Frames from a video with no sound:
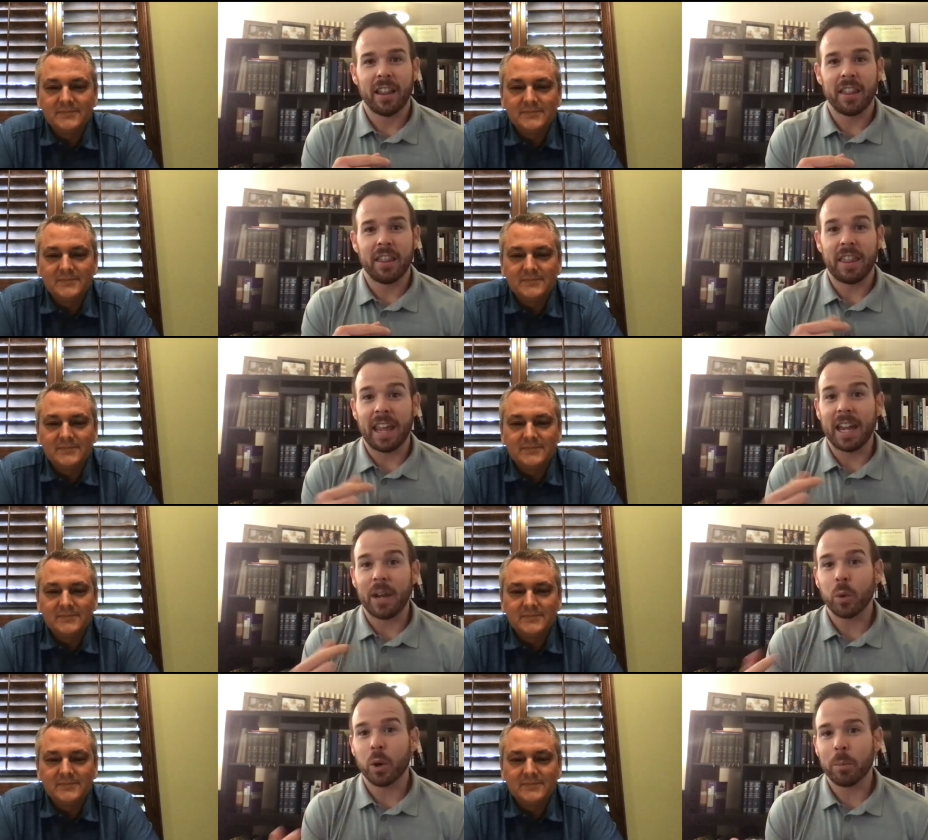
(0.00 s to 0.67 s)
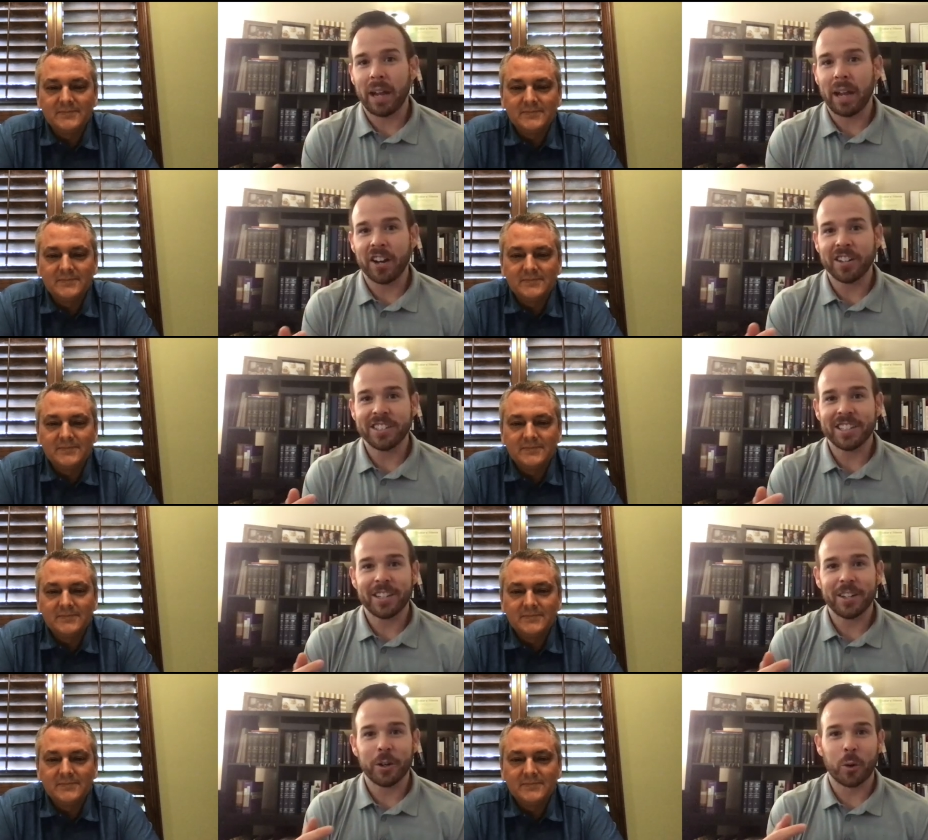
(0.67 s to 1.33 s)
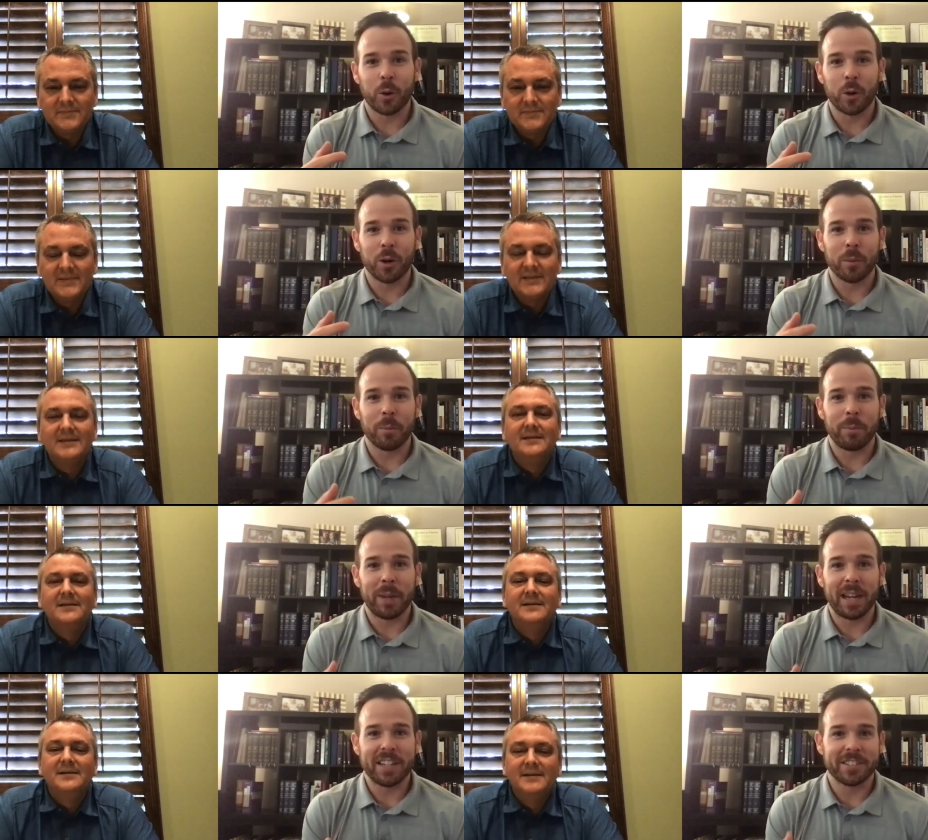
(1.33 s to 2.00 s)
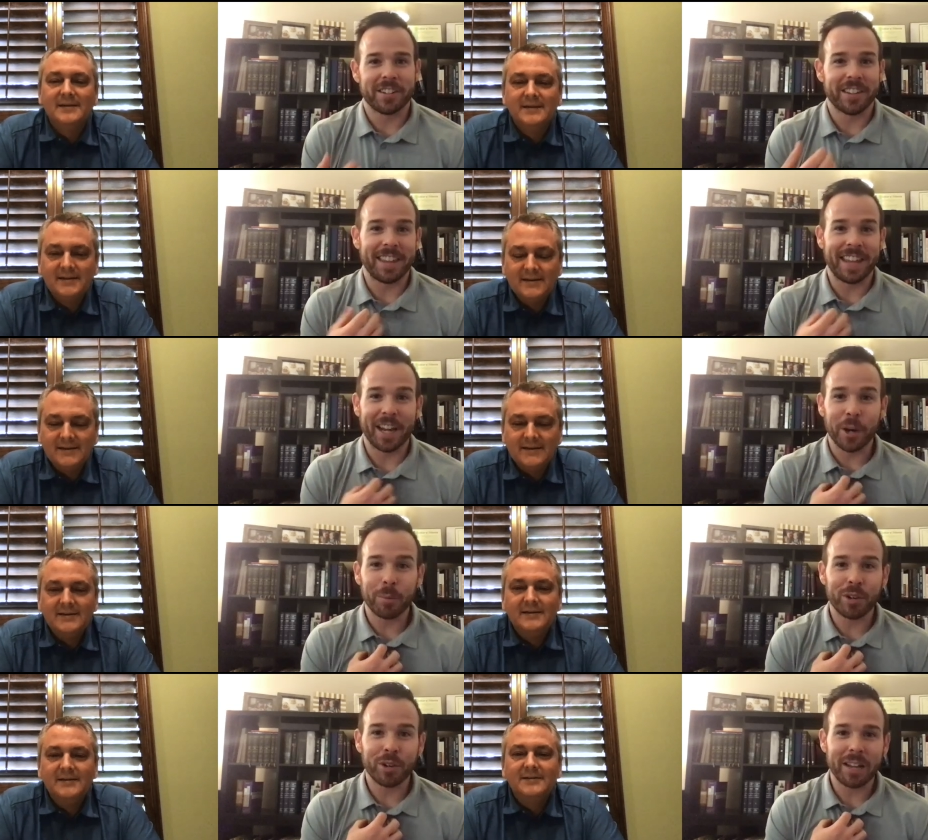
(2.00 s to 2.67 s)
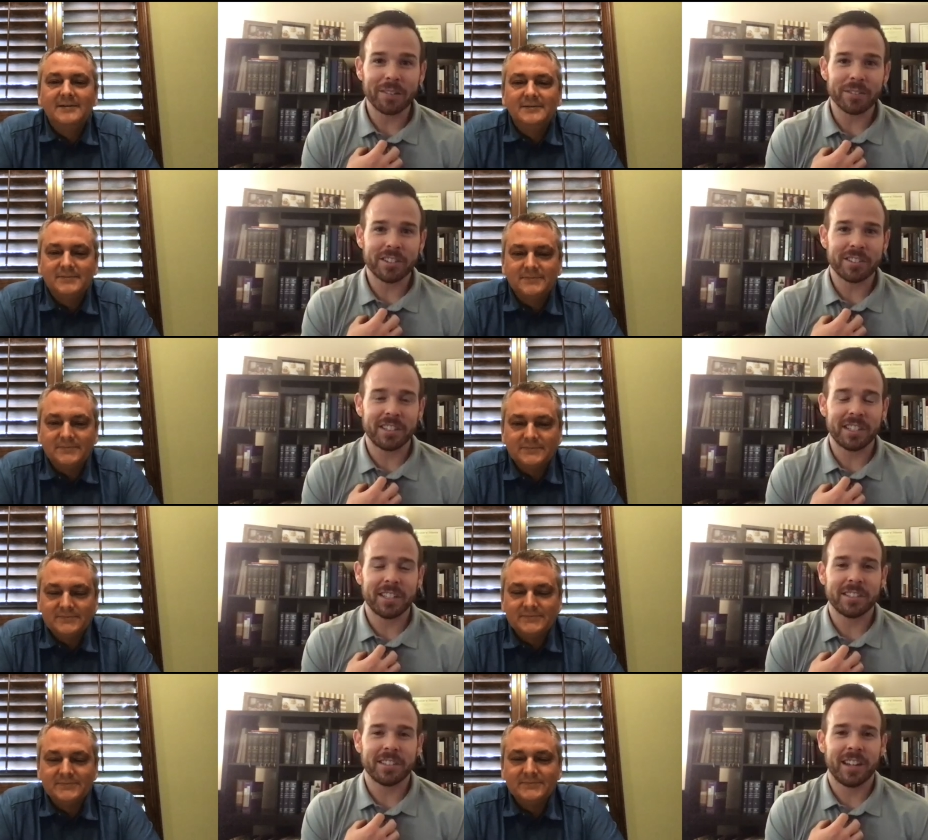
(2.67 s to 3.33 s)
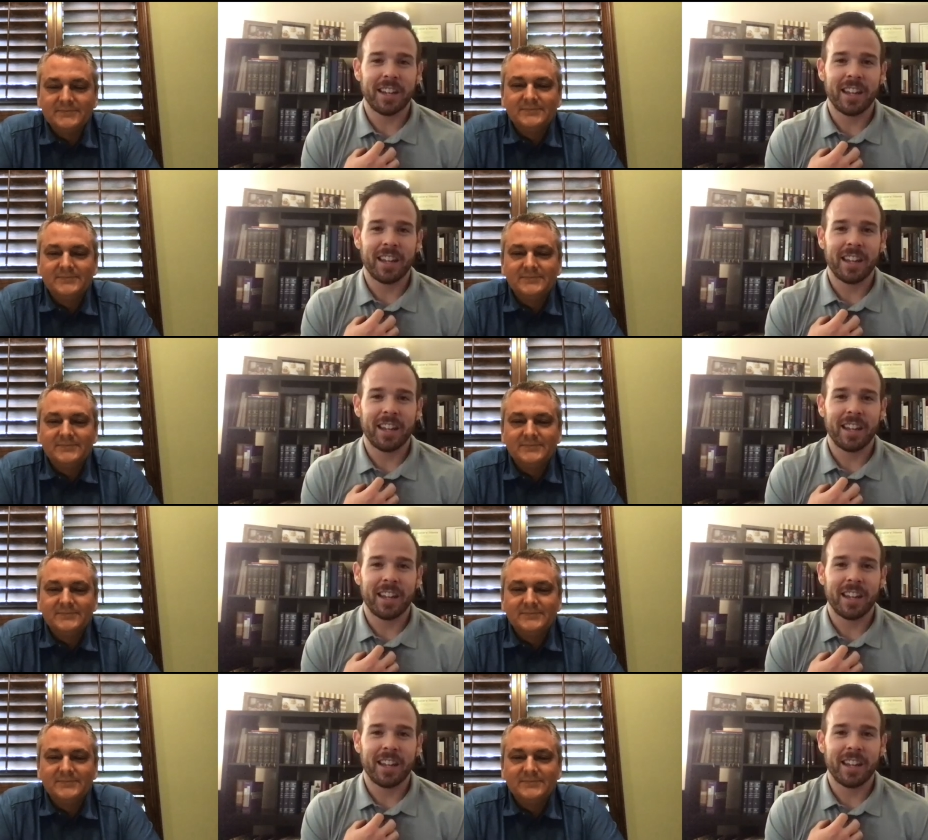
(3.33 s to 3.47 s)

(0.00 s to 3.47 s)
Speaker 1: they were parented or based on their preferences.